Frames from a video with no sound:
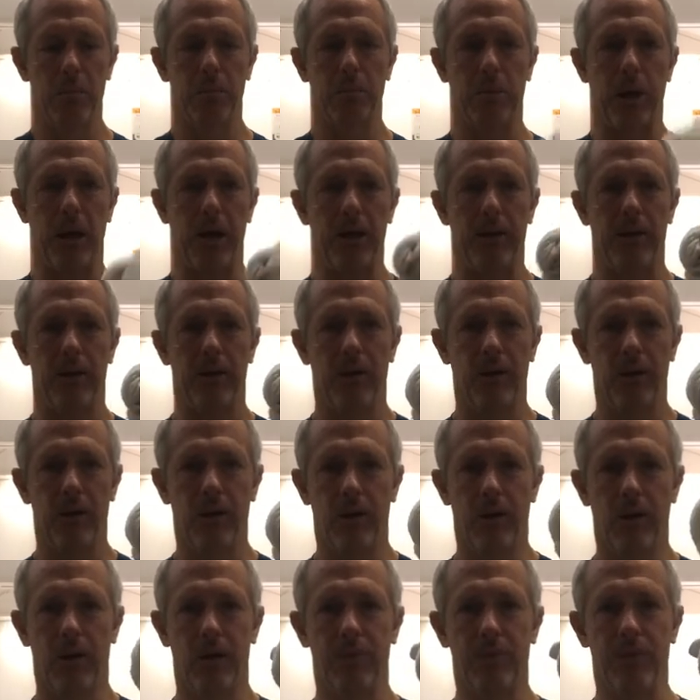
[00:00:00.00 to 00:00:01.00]
but
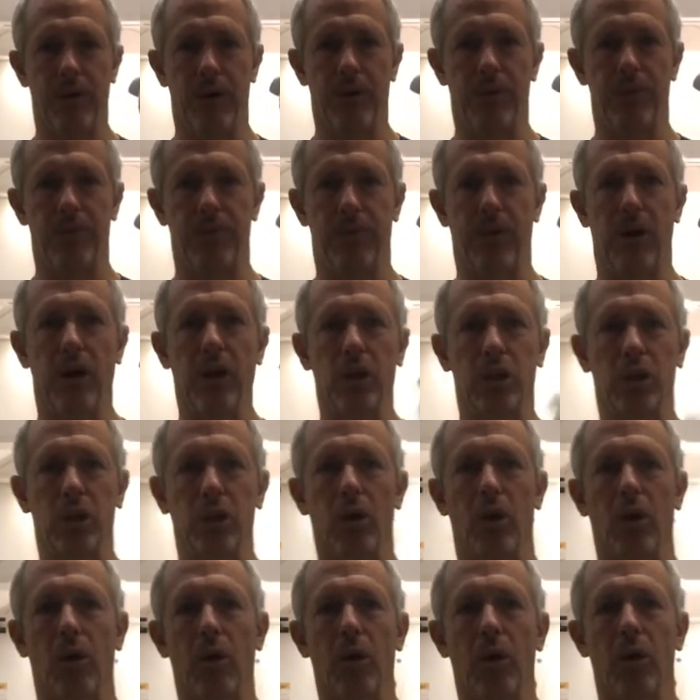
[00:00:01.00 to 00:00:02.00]
a very
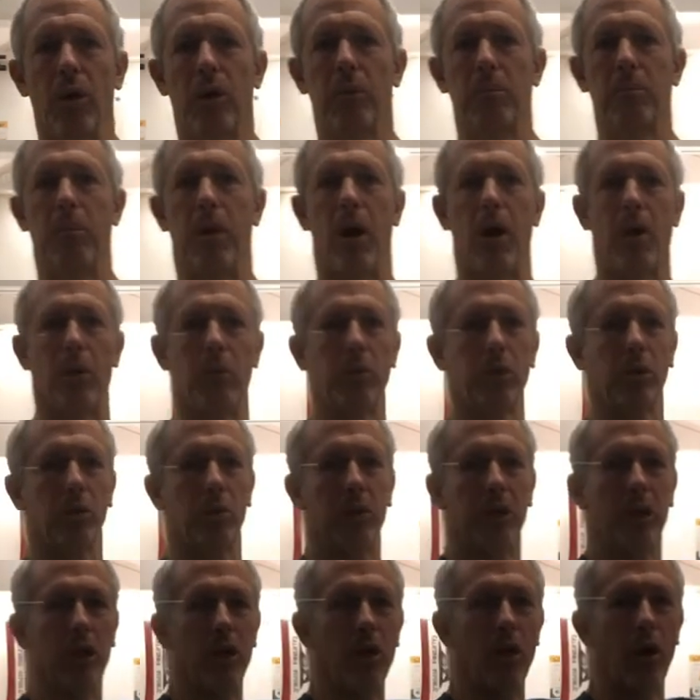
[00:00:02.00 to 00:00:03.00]
functional ball in which
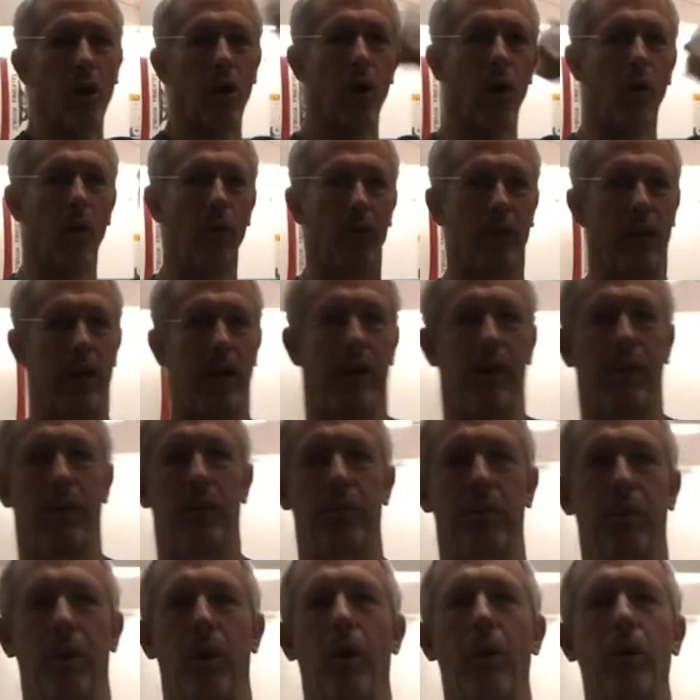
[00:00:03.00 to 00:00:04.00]
we can overhand
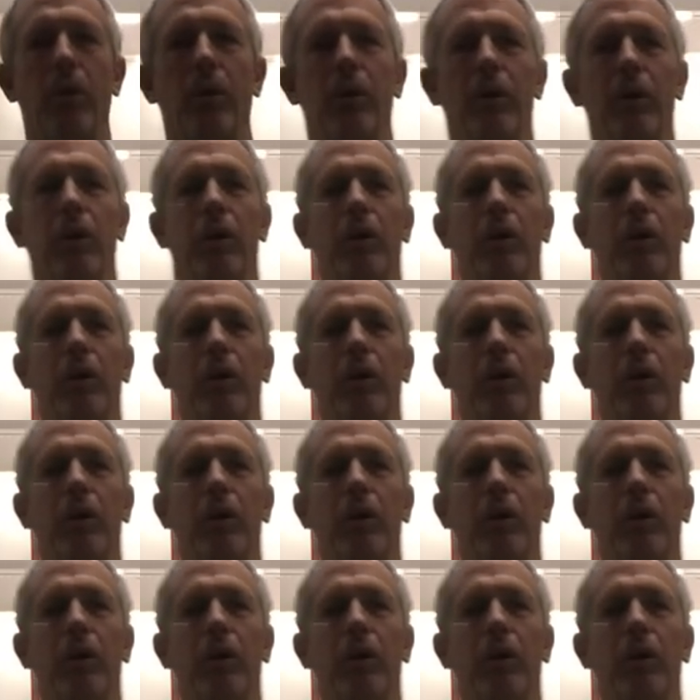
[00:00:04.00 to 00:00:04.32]
throw,